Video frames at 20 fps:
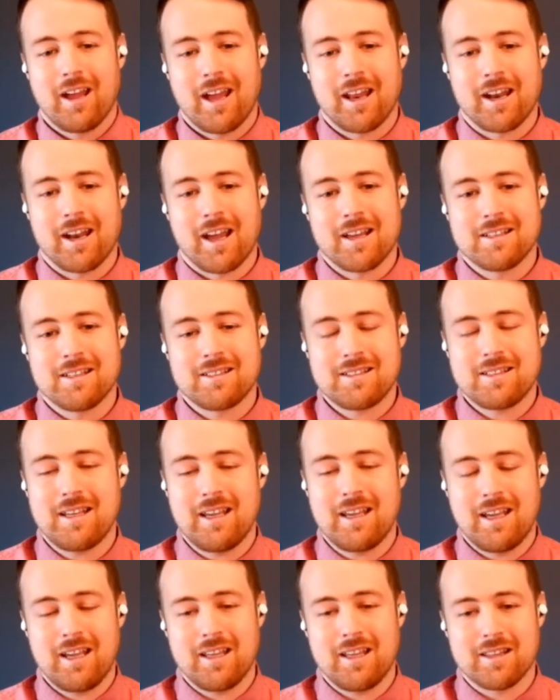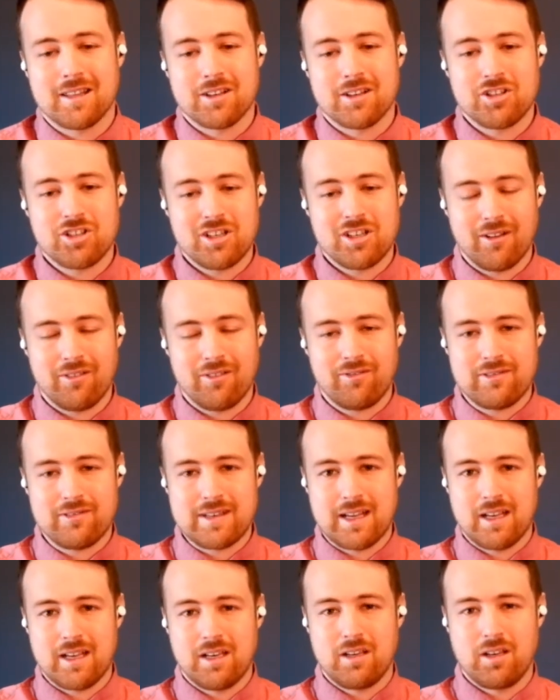and I see the shift
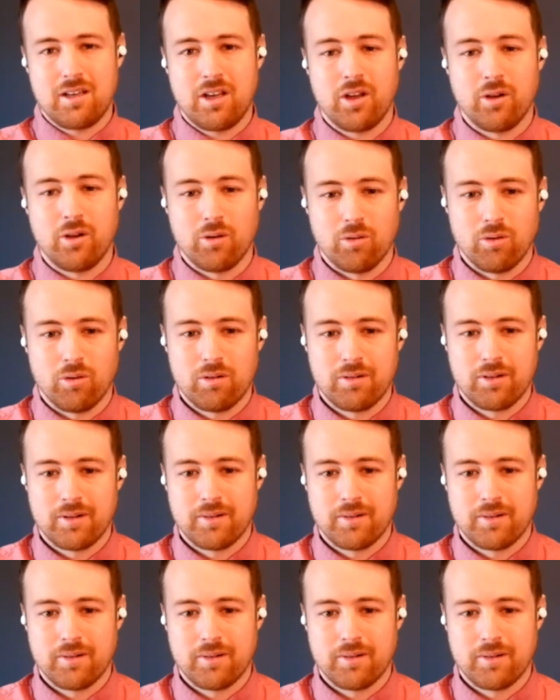in you.